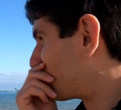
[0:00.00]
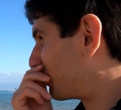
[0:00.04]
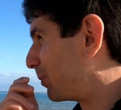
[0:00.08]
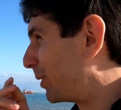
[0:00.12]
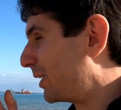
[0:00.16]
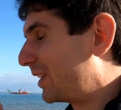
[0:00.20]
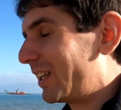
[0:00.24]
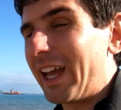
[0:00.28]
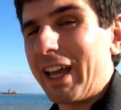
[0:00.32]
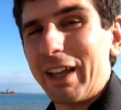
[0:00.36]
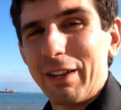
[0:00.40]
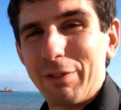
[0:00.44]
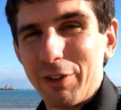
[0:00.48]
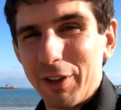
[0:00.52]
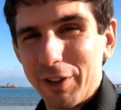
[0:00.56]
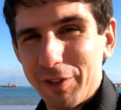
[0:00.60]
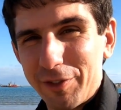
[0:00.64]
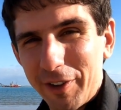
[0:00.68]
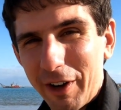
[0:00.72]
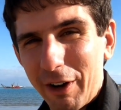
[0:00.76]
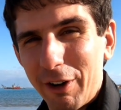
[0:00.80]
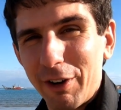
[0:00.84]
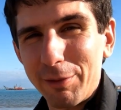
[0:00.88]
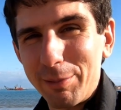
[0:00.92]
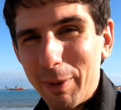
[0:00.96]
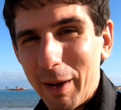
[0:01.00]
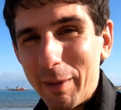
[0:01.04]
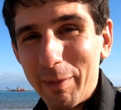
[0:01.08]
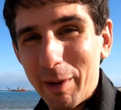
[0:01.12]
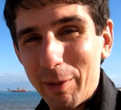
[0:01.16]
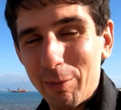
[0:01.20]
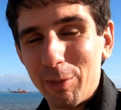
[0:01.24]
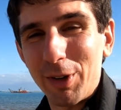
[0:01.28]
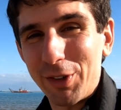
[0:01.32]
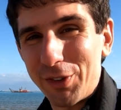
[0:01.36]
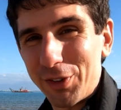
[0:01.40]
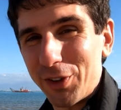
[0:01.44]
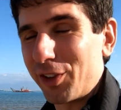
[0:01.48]
But yes, as far as my
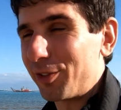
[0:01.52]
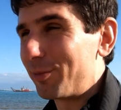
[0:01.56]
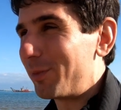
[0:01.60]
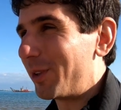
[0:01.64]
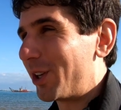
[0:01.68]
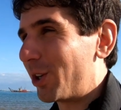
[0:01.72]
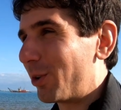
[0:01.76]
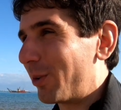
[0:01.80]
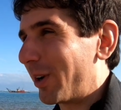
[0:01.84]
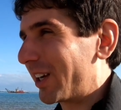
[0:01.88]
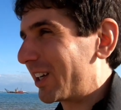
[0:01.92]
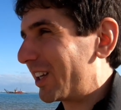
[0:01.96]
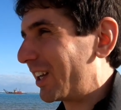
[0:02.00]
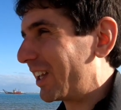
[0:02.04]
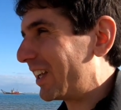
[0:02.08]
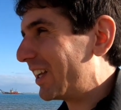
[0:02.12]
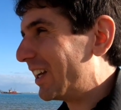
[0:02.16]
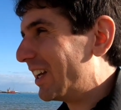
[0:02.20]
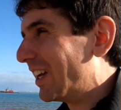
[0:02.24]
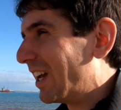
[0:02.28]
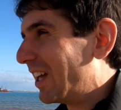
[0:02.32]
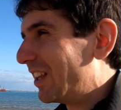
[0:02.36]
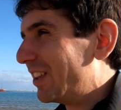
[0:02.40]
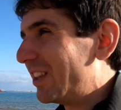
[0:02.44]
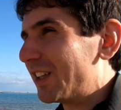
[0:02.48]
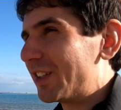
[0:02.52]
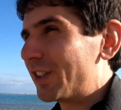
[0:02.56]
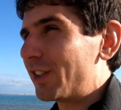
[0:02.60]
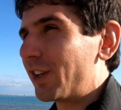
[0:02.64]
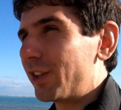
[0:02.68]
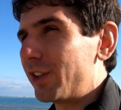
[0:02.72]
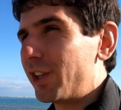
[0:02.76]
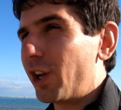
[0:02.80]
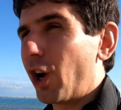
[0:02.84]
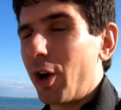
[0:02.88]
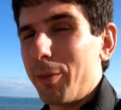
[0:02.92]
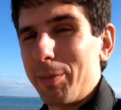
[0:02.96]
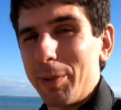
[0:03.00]
memory serves me correctly, this is
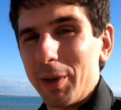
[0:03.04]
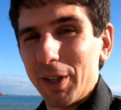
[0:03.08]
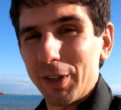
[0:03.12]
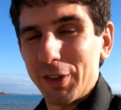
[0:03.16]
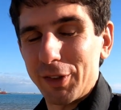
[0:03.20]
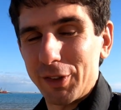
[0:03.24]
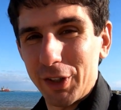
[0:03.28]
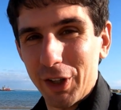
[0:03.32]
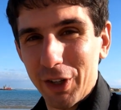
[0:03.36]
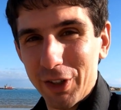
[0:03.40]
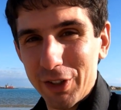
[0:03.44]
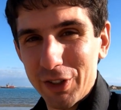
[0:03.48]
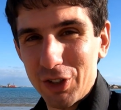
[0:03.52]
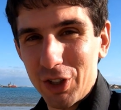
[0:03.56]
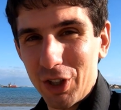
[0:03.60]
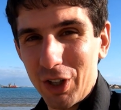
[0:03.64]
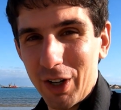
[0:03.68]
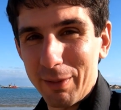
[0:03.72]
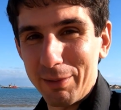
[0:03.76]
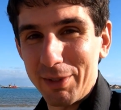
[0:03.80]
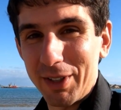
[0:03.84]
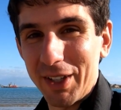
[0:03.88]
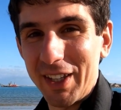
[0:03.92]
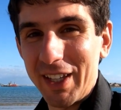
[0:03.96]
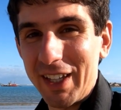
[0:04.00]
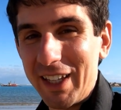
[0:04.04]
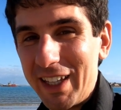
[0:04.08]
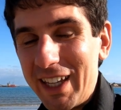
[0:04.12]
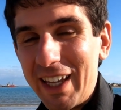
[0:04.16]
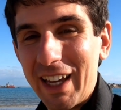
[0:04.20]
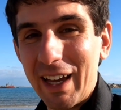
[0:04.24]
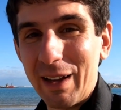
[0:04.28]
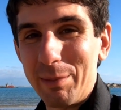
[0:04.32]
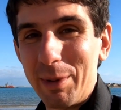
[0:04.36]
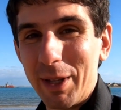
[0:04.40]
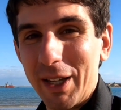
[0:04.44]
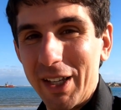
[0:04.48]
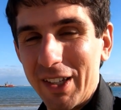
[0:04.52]
only open at certain times of the
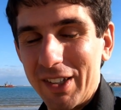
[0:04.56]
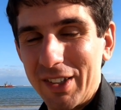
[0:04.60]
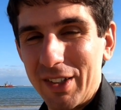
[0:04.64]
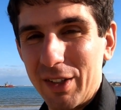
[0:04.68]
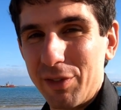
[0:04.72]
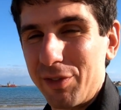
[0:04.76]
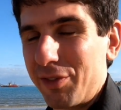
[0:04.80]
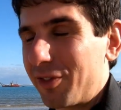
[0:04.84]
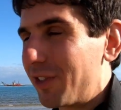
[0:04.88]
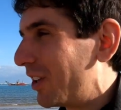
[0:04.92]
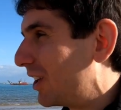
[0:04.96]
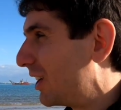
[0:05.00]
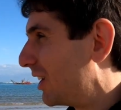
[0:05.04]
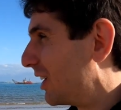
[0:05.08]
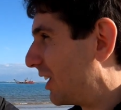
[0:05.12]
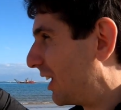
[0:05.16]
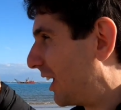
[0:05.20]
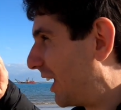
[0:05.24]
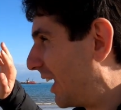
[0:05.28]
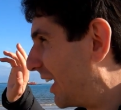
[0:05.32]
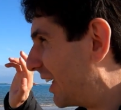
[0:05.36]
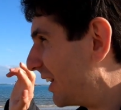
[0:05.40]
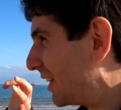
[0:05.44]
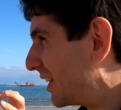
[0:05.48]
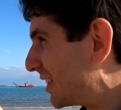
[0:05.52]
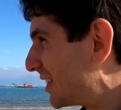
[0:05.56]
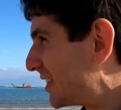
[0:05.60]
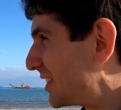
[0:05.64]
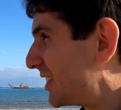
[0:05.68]
year because of the